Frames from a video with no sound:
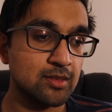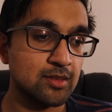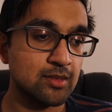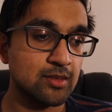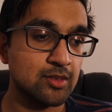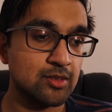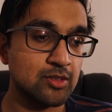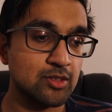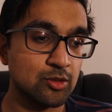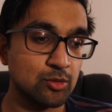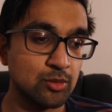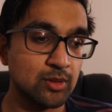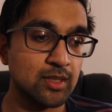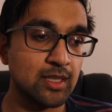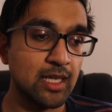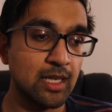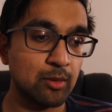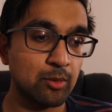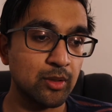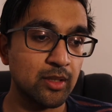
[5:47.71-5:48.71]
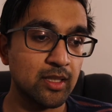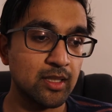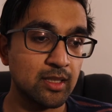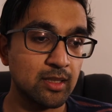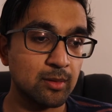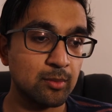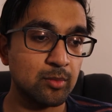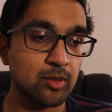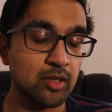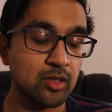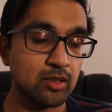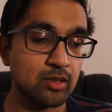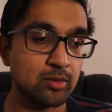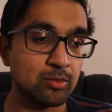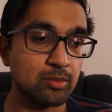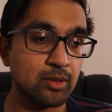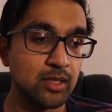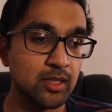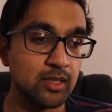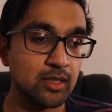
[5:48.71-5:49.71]
just doing that with him a little
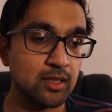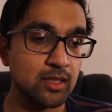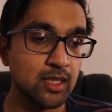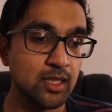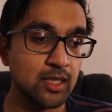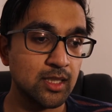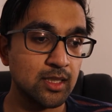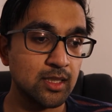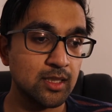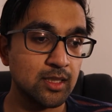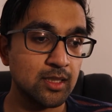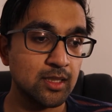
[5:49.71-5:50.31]
bit, like,